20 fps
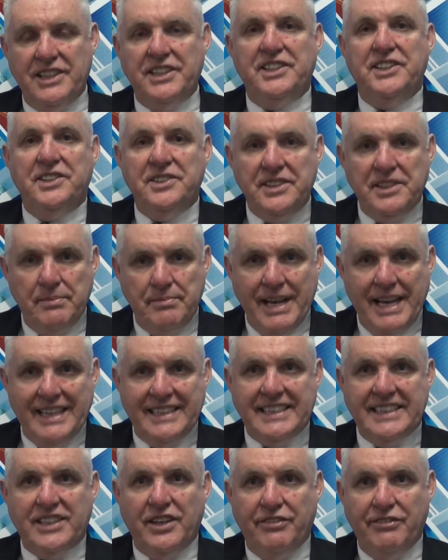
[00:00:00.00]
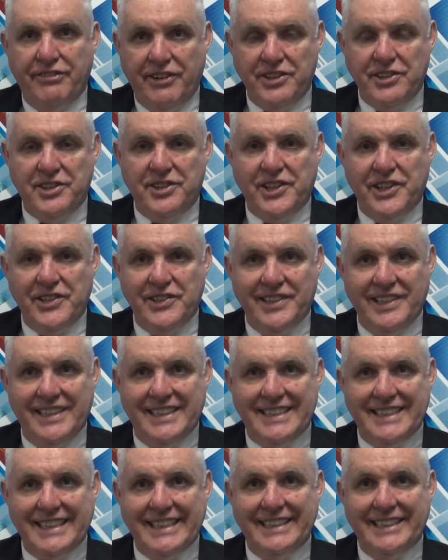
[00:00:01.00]
to do the best for their
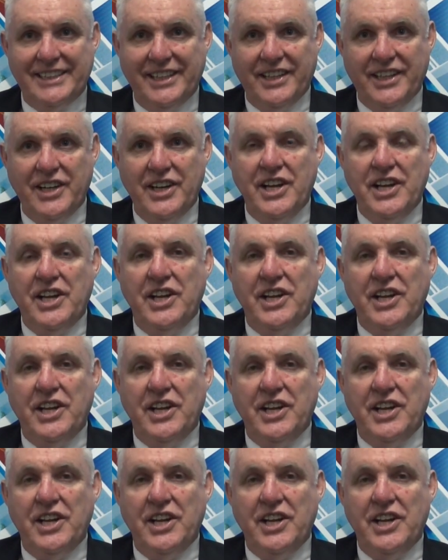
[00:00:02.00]
organisation.